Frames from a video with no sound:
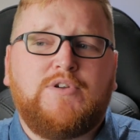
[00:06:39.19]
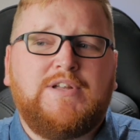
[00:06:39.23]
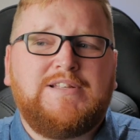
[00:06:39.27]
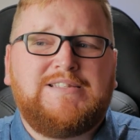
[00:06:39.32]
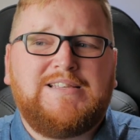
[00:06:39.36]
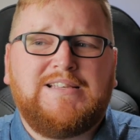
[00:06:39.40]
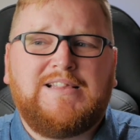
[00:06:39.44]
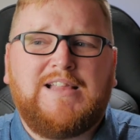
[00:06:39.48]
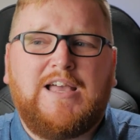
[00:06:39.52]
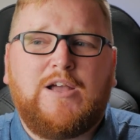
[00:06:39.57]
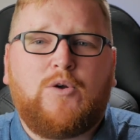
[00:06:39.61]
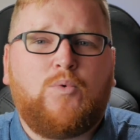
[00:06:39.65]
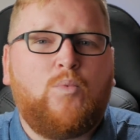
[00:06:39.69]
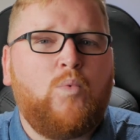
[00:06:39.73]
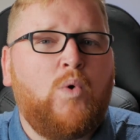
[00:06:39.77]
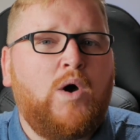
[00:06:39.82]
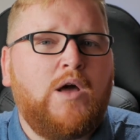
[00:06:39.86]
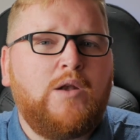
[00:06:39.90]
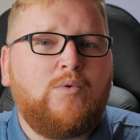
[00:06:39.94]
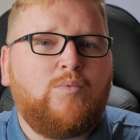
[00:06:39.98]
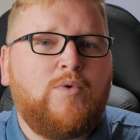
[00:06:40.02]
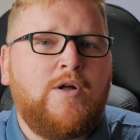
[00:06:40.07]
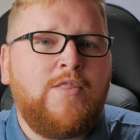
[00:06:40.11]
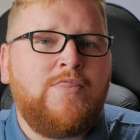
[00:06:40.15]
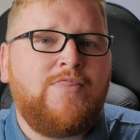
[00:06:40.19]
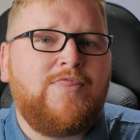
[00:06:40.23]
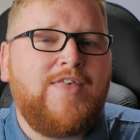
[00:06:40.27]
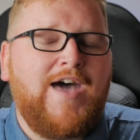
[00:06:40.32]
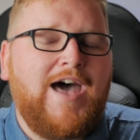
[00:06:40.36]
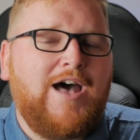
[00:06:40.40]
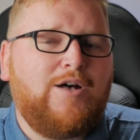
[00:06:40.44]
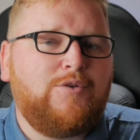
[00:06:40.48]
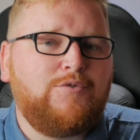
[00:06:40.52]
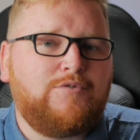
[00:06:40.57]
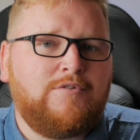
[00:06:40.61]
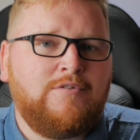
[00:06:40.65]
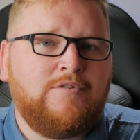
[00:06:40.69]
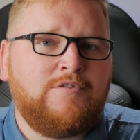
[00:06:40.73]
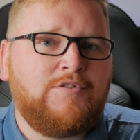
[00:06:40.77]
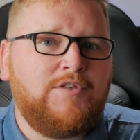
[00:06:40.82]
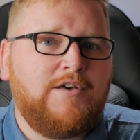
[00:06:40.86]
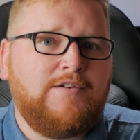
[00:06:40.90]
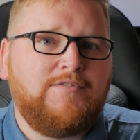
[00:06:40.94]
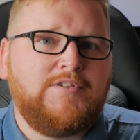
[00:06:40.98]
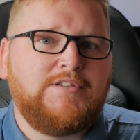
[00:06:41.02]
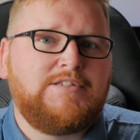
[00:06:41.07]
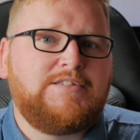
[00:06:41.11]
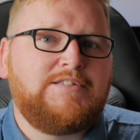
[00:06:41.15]
it's at like 1/1000th
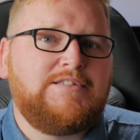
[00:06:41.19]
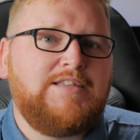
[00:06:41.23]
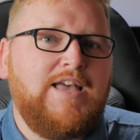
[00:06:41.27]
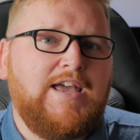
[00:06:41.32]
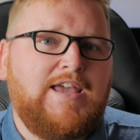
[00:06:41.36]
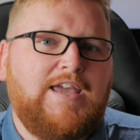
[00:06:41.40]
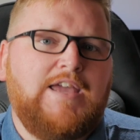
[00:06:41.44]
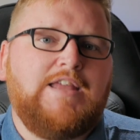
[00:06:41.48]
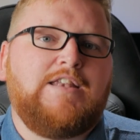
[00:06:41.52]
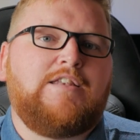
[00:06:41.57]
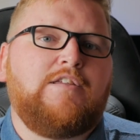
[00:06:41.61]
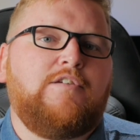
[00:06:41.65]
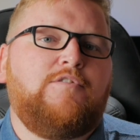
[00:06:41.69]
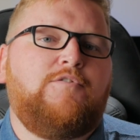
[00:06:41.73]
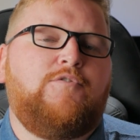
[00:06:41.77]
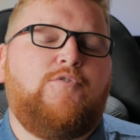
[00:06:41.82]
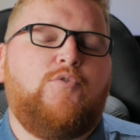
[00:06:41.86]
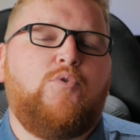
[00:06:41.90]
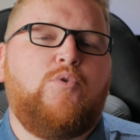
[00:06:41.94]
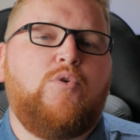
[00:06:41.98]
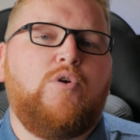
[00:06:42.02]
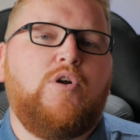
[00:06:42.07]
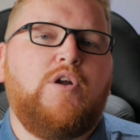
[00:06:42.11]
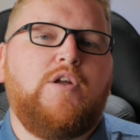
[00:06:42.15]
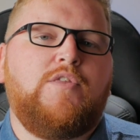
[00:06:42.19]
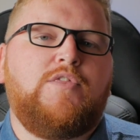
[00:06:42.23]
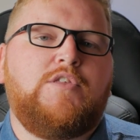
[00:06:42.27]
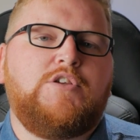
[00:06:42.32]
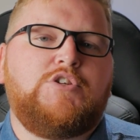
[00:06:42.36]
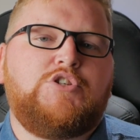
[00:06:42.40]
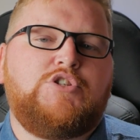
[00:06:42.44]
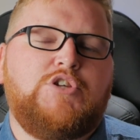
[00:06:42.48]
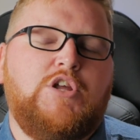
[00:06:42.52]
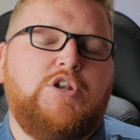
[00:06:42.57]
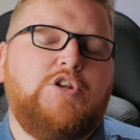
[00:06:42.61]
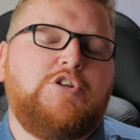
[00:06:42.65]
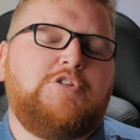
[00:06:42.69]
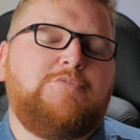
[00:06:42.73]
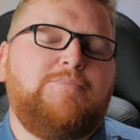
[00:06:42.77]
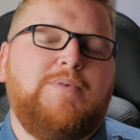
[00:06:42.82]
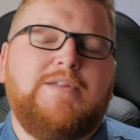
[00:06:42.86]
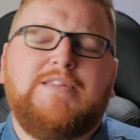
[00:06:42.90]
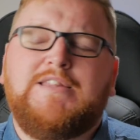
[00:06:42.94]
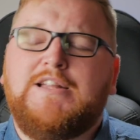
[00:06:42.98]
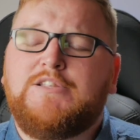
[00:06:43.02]
of a second for the shutter speed.